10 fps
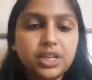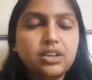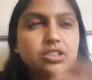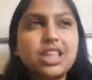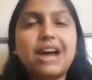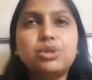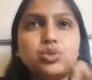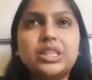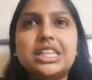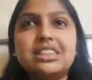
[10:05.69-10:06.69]
So that was
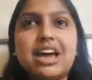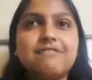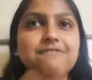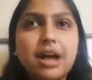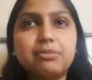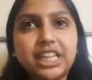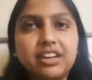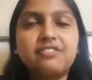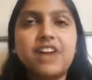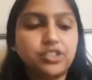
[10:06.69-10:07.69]
within that family
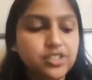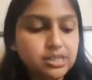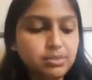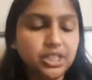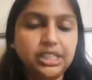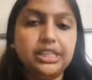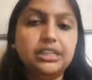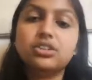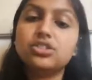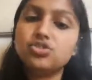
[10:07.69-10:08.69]
of value stability
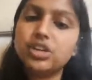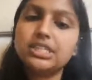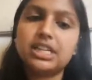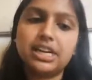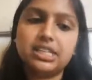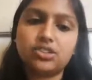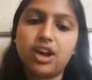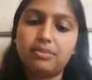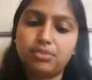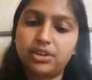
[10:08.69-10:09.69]
constraints that I
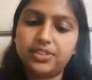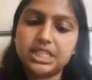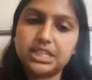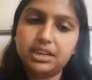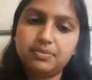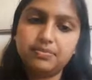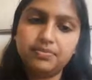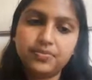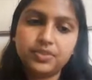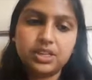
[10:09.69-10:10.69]
described previously.
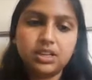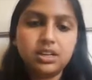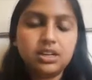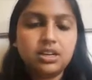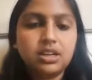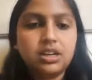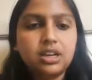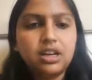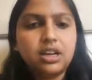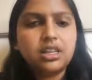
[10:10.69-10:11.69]

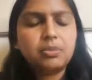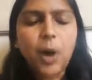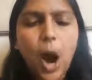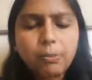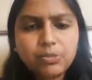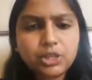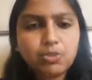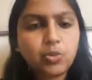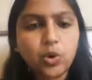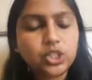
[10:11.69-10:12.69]
The problem with
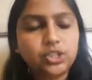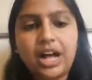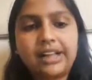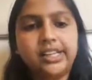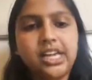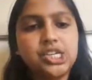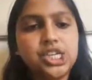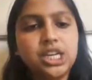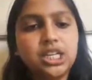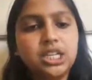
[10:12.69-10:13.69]
proportional
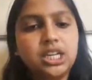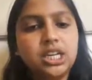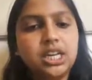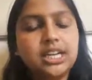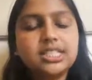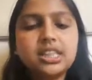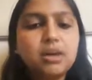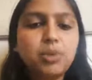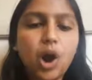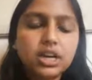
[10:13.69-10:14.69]
allocation is that the
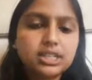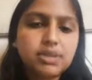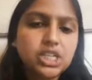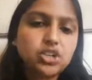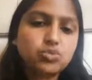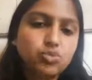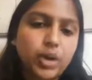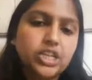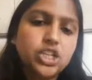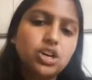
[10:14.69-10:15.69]
approximation
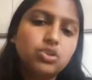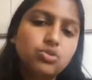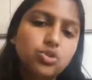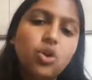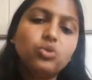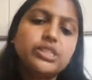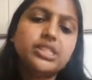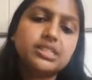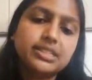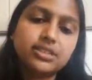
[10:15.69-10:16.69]
ratio goes to
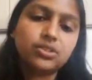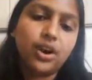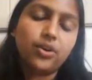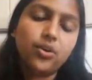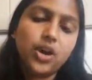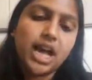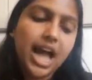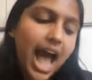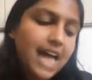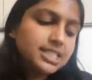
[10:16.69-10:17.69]
0
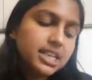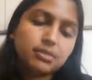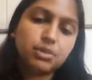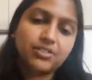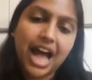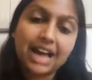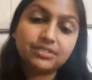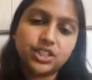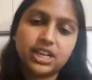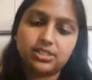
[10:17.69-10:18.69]
as the number of
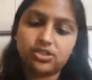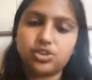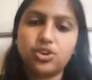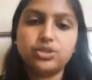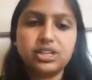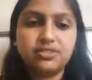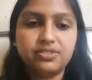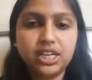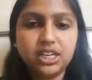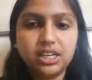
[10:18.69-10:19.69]
advertisers goes to
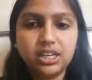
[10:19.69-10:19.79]
infinity.